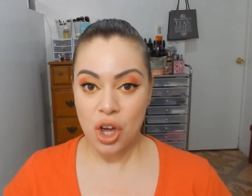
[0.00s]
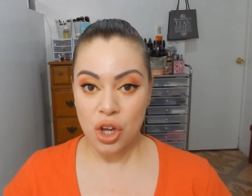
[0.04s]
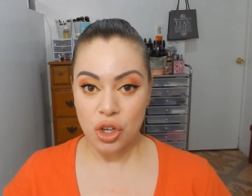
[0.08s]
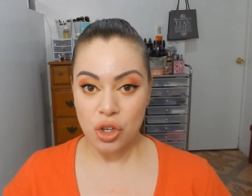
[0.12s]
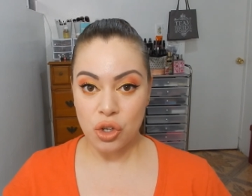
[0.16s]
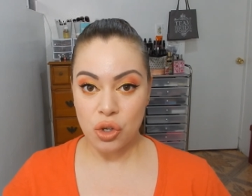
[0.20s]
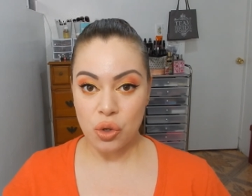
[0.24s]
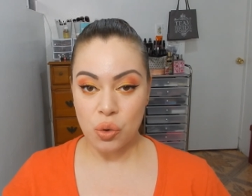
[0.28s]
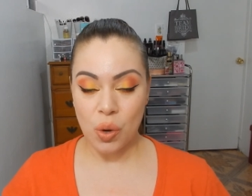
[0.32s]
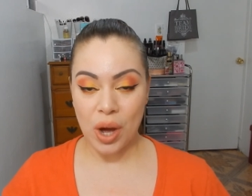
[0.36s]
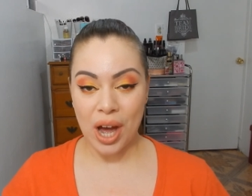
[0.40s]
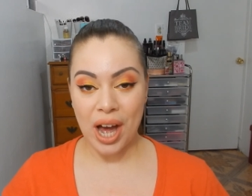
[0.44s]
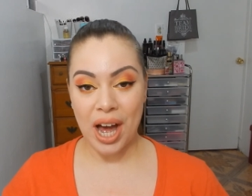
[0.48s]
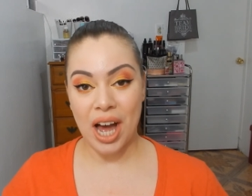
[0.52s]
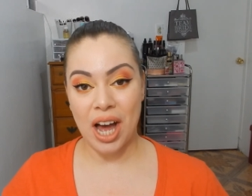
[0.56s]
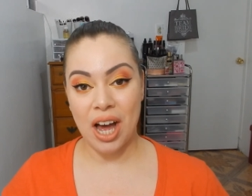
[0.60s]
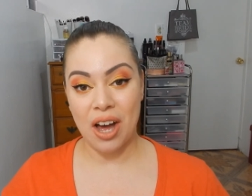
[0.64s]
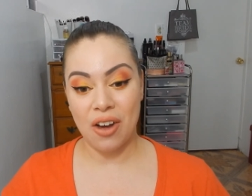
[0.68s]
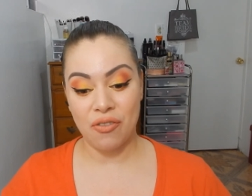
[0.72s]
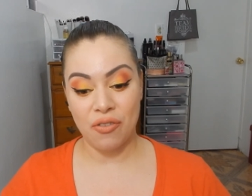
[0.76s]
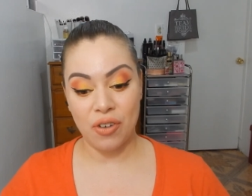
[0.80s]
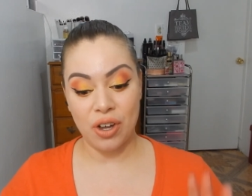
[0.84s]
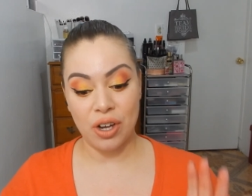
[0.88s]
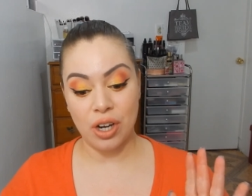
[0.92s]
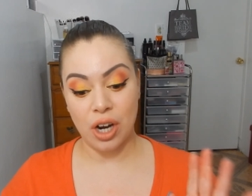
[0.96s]
You
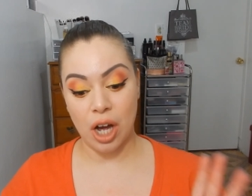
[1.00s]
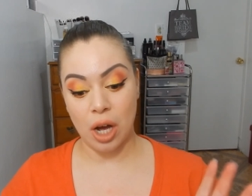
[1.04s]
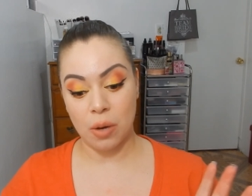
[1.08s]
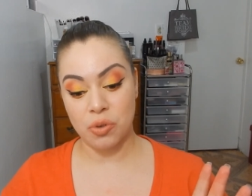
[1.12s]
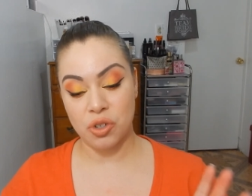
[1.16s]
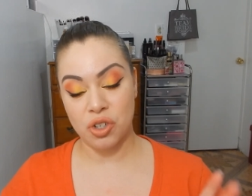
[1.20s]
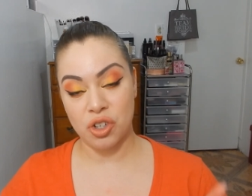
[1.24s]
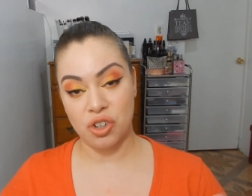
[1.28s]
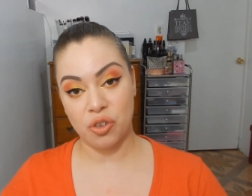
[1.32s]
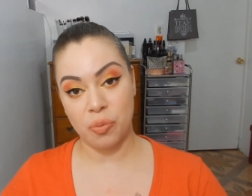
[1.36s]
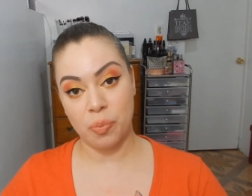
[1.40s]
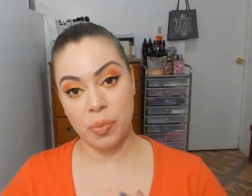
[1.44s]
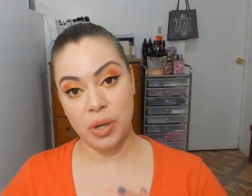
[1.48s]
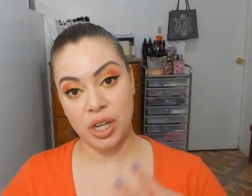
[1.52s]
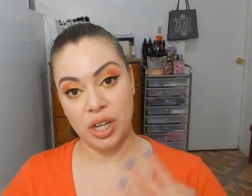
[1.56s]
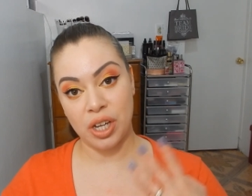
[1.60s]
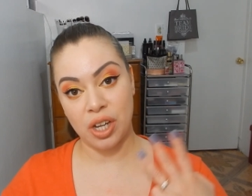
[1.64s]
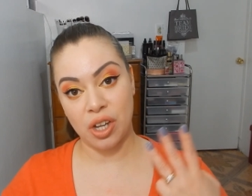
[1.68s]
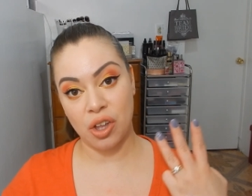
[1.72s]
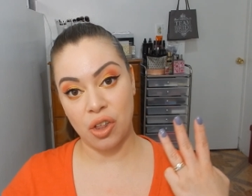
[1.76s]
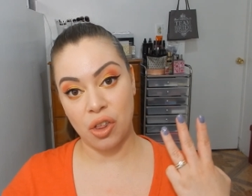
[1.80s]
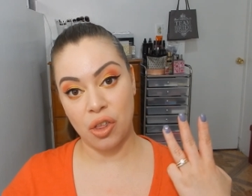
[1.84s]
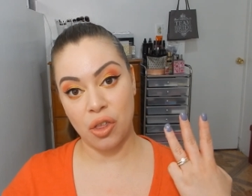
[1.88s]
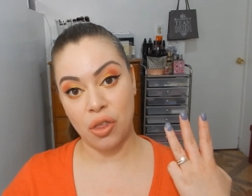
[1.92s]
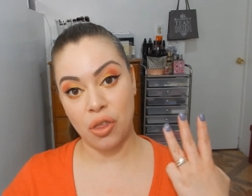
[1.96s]
have an option of
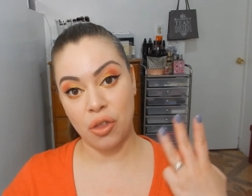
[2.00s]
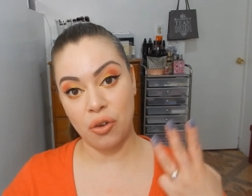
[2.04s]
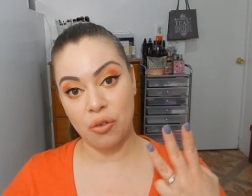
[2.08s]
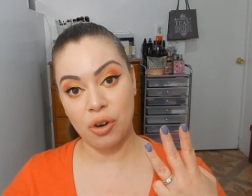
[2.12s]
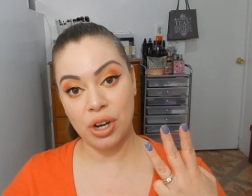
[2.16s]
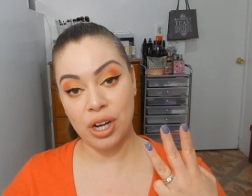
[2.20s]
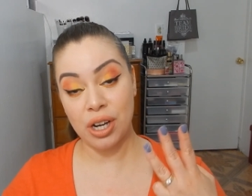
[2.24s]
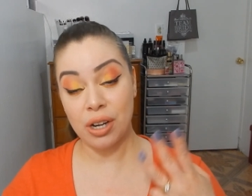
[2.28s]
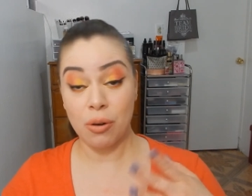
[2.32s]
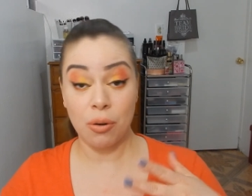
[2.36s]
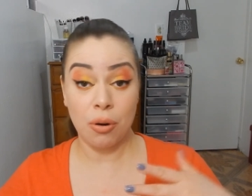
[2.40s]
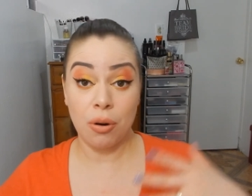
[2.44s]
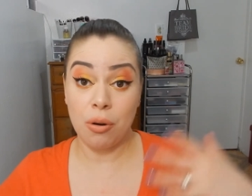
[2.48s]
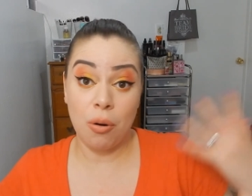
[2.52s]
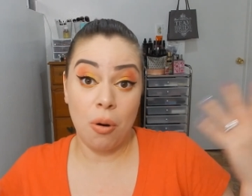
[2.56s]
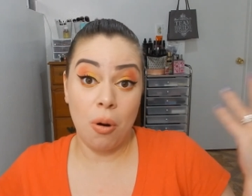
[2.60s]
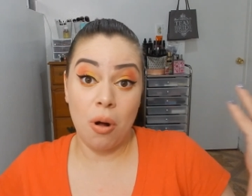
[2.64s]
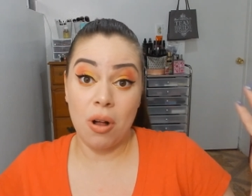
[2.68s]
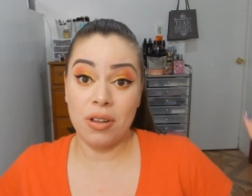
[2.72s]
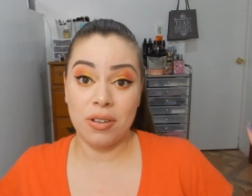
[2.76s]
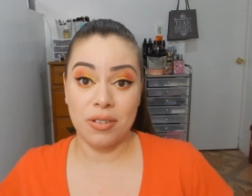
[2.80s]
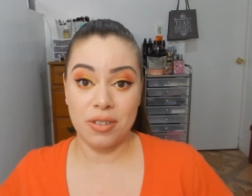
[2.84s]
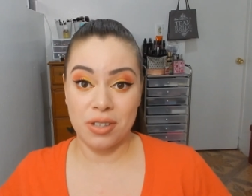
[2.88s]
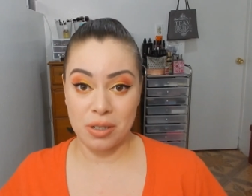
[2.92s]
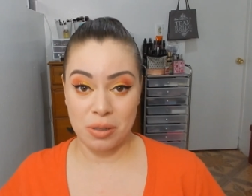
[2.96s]
picking three or
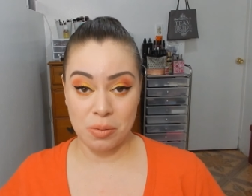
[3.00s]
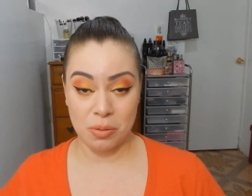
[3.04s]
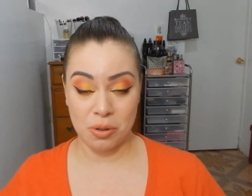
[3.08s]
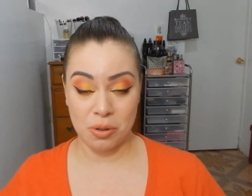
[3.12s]
all of